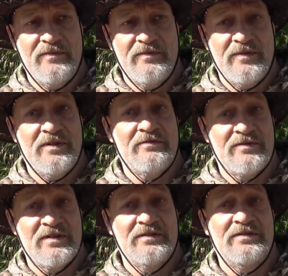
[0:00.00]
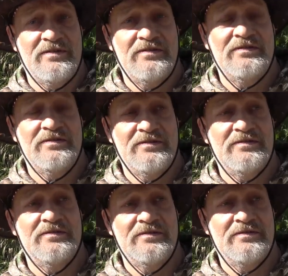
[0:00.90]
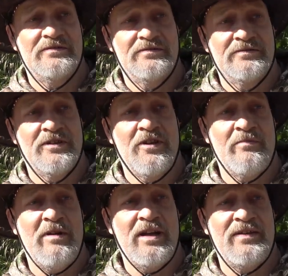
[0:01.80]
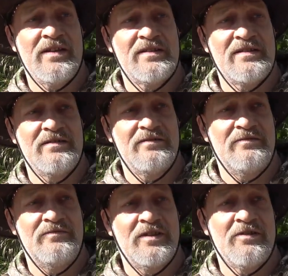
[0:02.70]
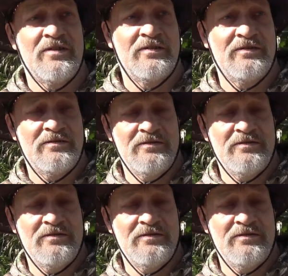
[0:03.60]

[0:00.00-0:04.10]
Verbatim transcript: there was a, a lot of bad things went on.